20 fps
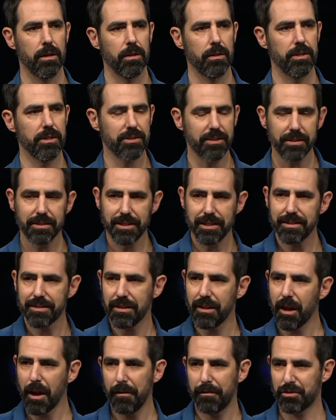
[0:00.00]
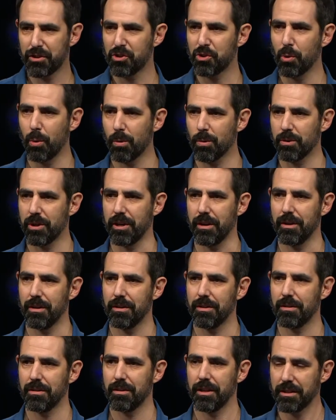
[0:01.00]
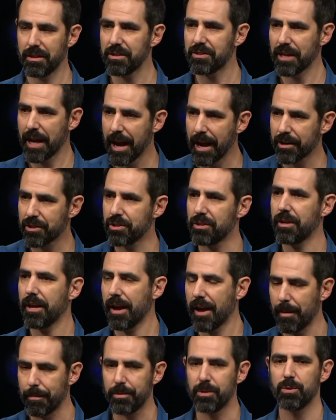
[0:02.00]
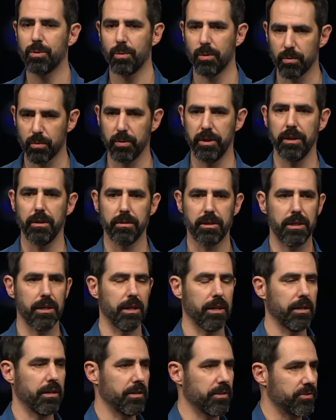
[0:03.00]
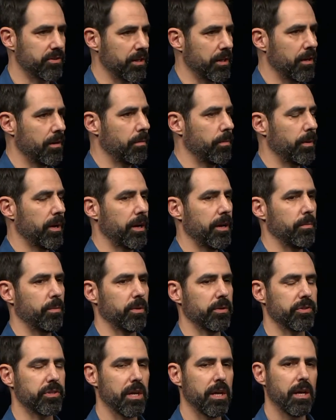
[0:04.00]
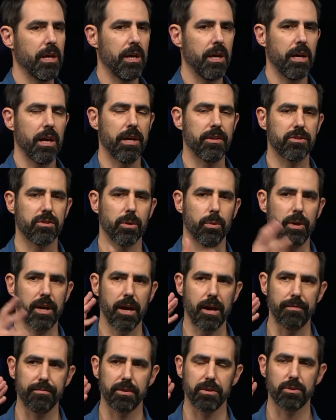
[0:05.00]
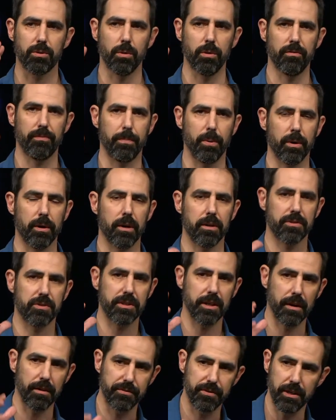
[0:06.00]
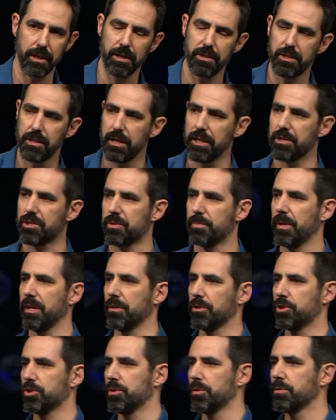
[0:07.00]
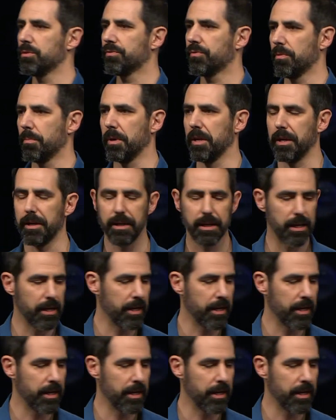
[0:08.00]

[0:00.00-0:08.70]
this is his life story. Like, this actually happened to a real kid, and it's in our Bibles. And so we have to sort of put ourselves into Ishmael's shoes for a minute.